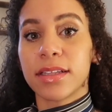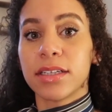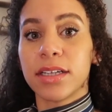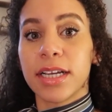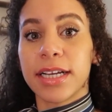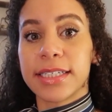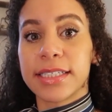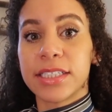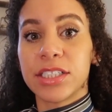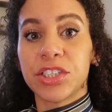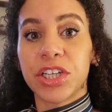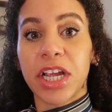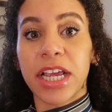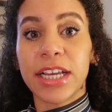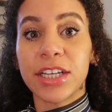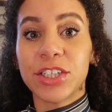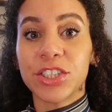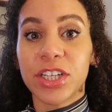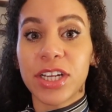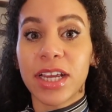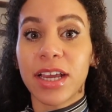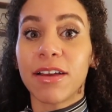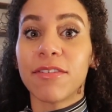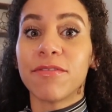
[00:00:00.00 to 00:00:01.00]

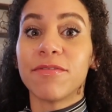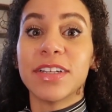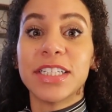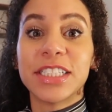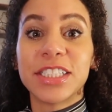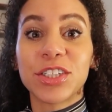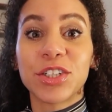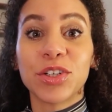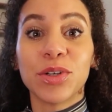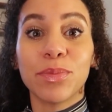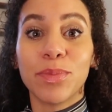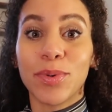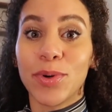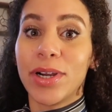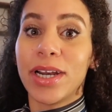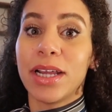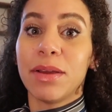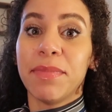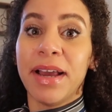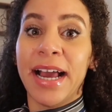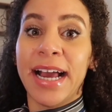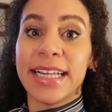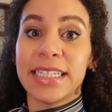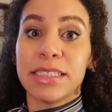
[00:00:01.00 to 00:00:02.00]
exchanging a physical
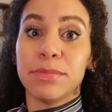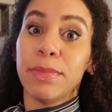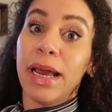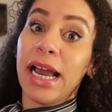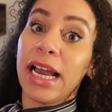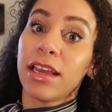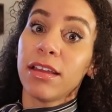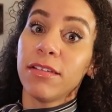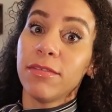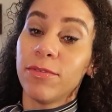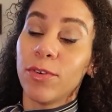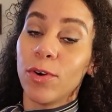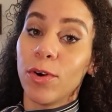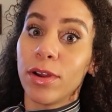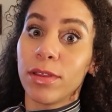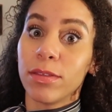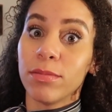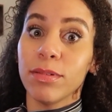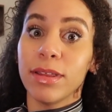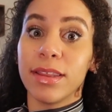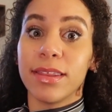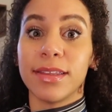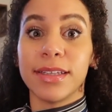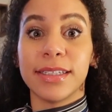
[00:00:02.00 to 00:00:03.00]
boarding pass back and
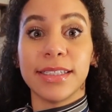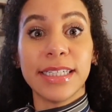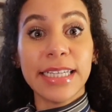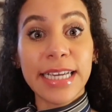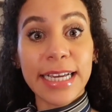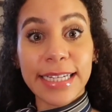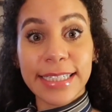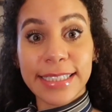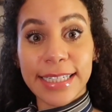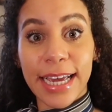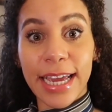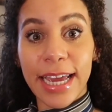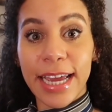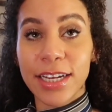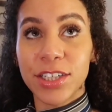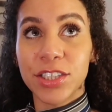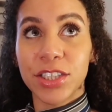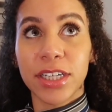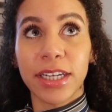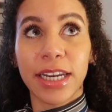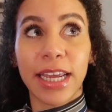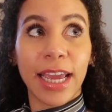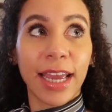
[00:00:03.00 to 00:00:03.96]
forth with the TSA agent